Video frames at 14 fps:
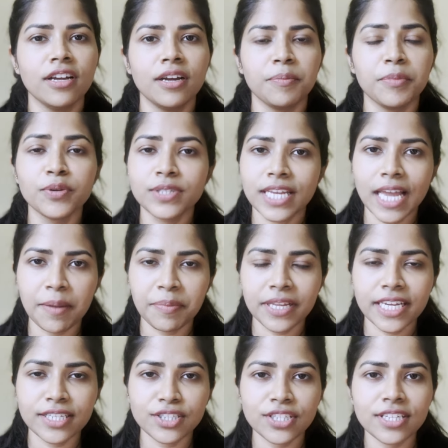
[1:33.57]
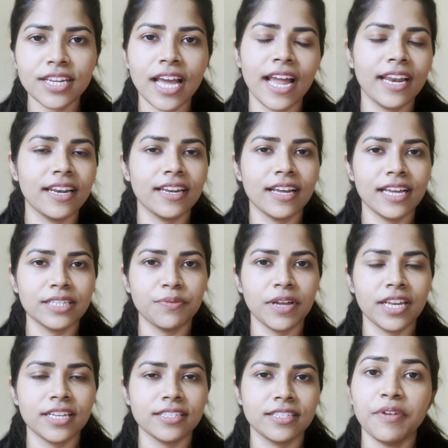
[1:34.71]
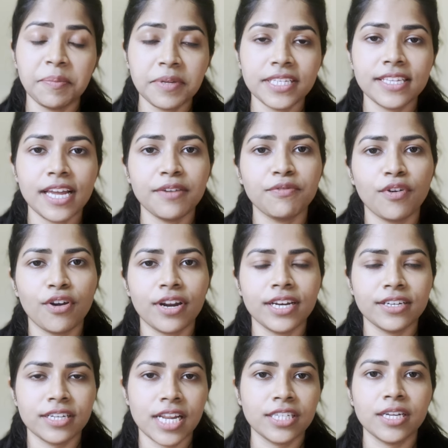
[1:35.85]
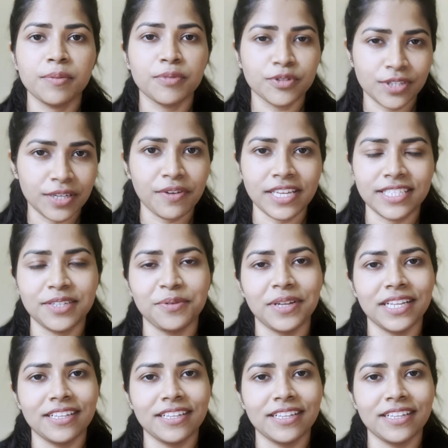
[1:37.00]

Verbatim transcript: music application and as well as web design for international music festival.